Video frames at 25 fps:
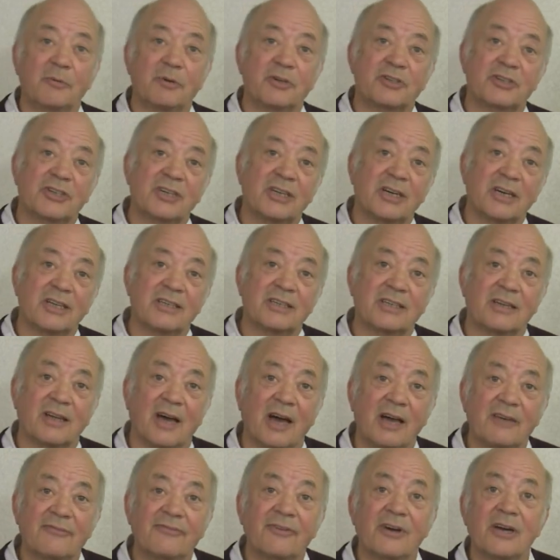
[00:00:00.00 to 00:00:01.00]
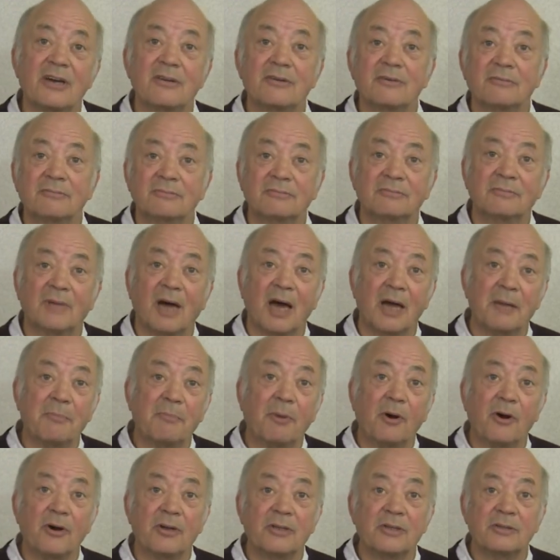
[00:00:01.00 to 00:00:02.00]
which turns an iPhone,
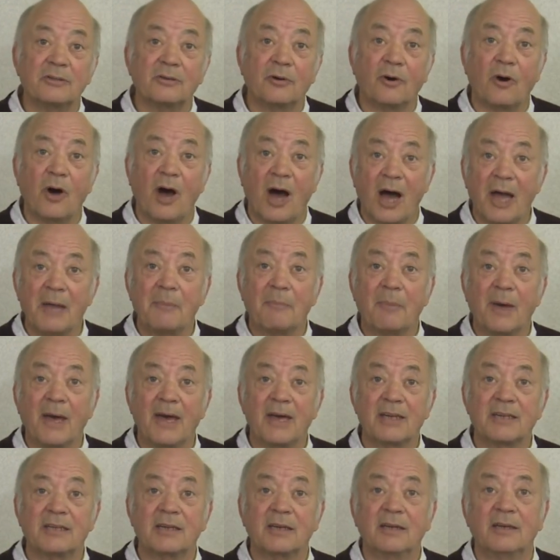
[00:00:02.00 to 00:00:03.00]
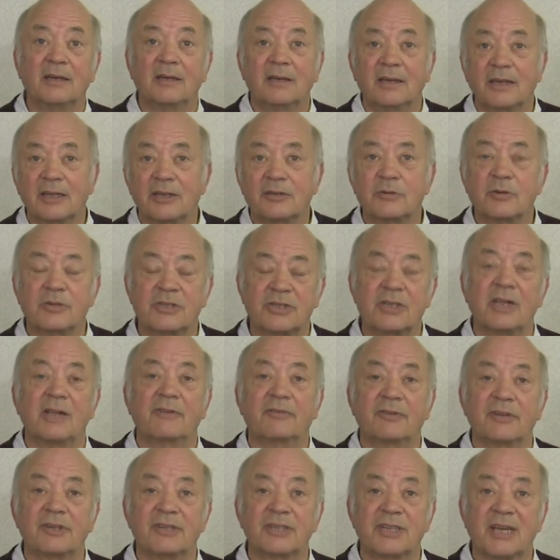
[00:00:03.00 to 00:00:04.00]
iPod or iPad into a
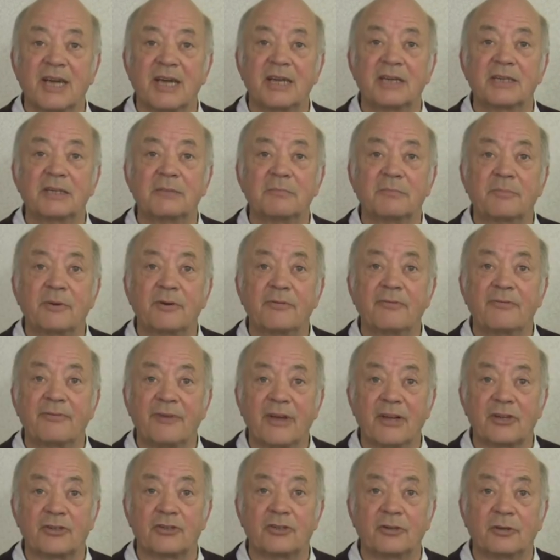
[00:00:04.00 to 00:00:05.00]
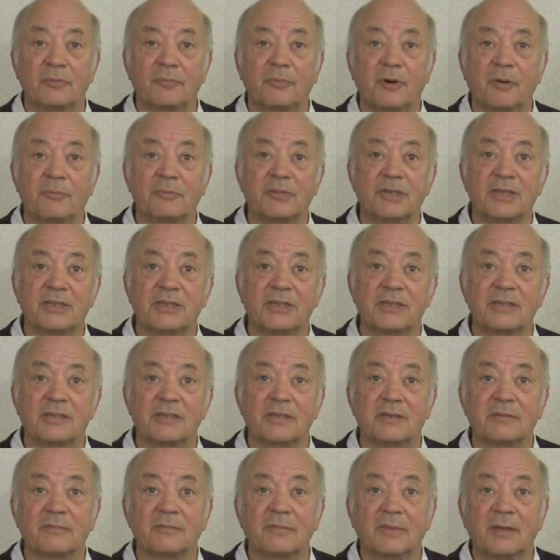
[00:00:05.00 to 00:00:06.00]
self-contained professional prompting
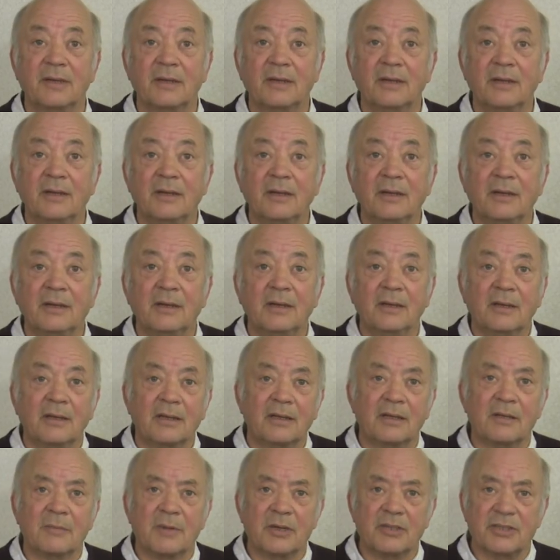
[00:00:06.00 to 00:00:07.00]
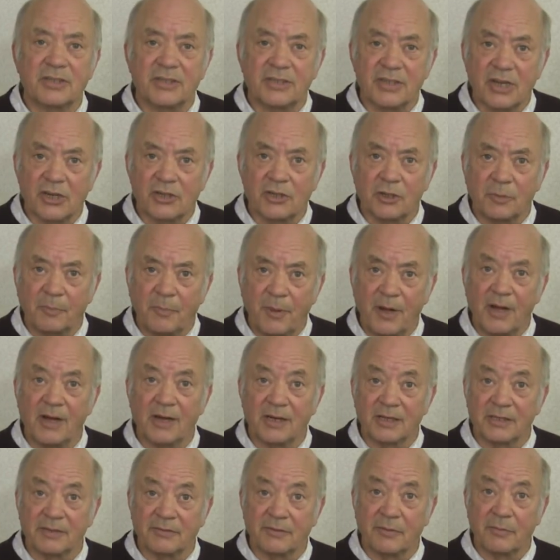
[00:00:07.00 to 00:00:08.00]
system. The most essential
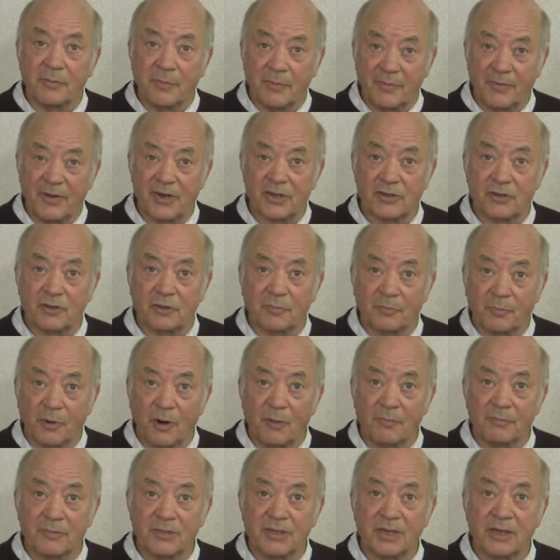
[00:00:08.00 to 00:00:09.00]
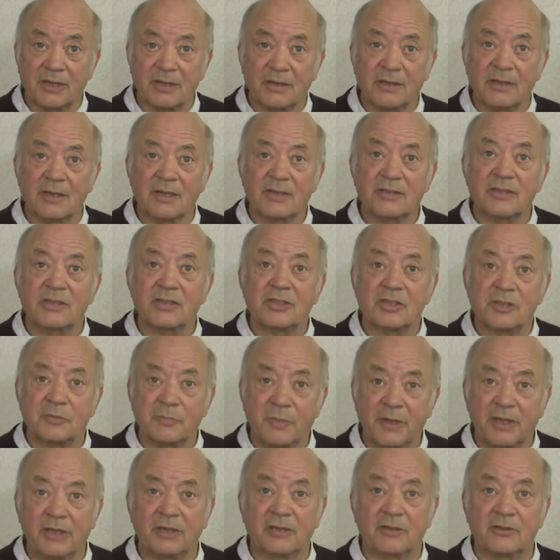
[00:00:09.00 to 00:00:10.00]
part of a professional prompter is the
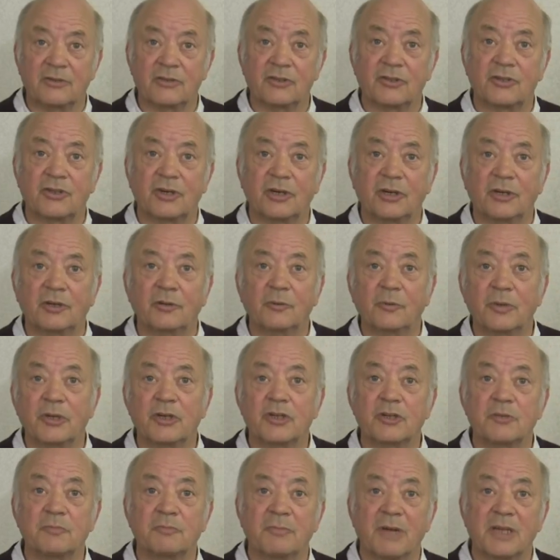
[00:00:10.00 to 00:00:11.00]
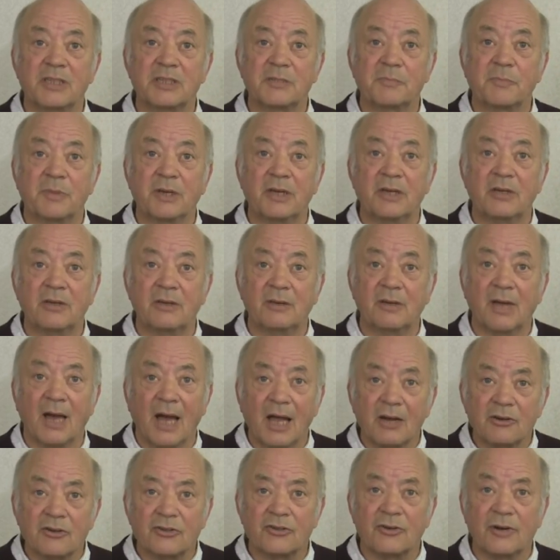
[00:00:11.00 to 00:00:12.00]
speed control, which must be
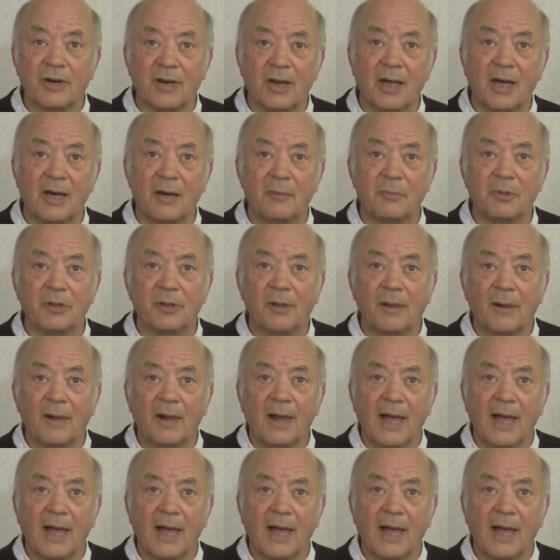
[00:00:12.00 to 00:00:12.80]
ultra-reliable,